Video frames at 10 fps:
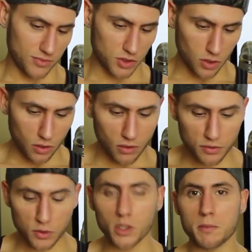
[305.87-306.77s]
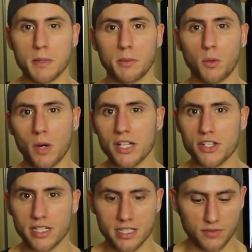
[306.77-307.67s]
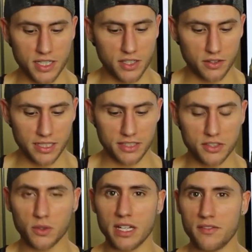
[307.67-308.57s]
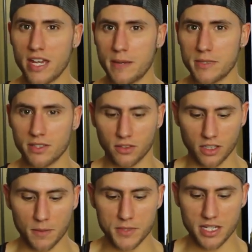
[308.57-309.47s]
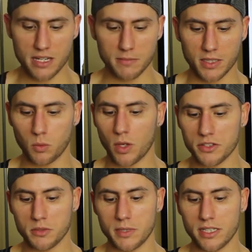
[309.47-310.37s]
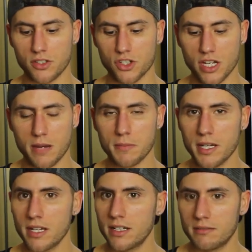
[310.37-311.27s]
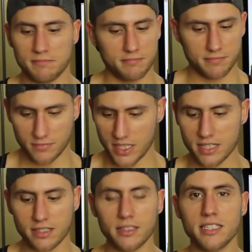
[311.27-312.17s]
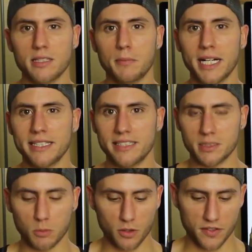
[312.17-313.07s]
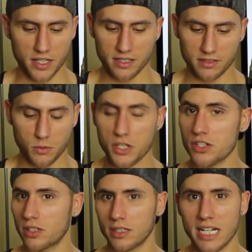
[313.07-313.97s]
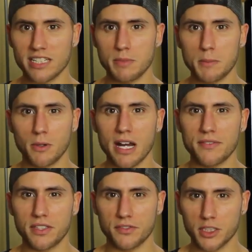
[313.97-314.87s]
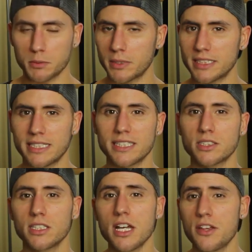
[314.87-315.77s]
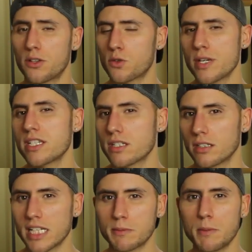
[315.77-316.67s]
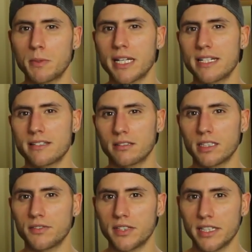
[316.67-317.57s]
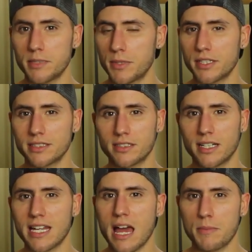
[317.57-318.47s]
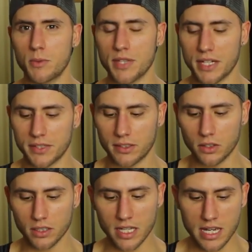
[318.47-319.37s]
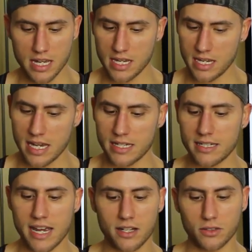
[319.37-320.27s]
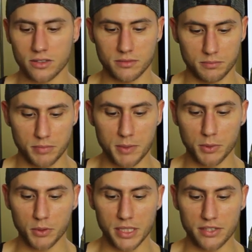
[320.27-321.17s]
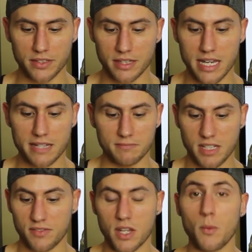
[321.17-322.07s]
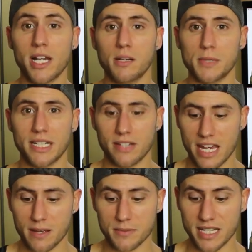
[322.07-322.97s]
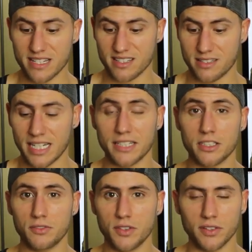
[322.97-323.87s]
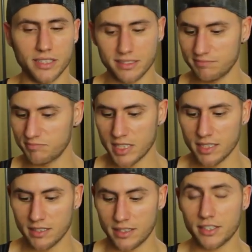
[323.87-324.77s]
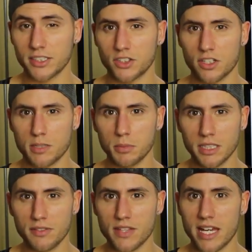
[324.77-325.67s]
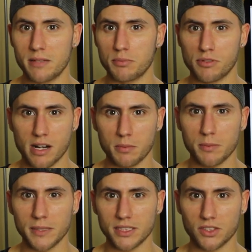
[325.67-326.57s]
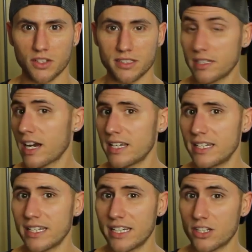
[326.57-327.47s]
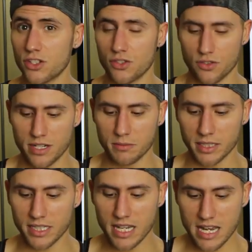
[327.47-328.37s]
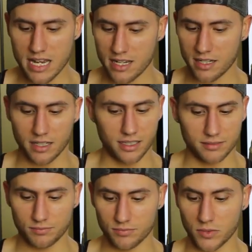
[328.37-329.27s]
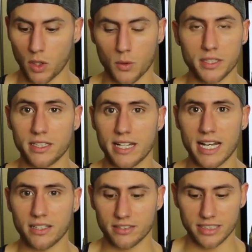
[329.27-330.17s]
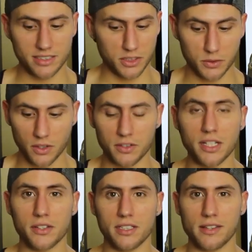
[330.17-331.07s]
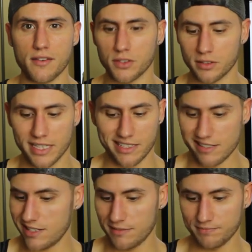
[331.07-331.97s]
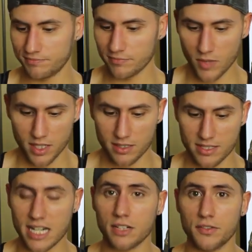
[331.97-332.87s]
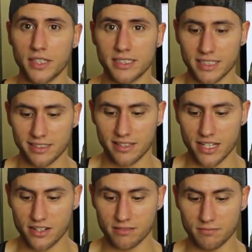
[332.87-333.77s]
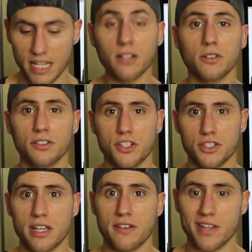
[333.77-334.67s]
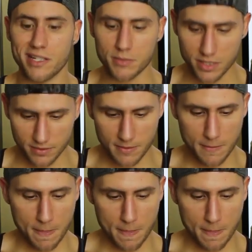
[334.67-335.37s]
So for all the people watching his video that don't have abs and look up to him and want to be in shape, this could lead to body dysmorphia, which a lot of people have in the first place. That's the reason a lot of people get into lifting, is because they're not happy with how they look. And now people hearing that if they wake up without abs, that's not a good feeling, they're going to start to believe that and probably start dieting extremely, lowering their calories to an unhealthy level and sacrificing their health just to have abs.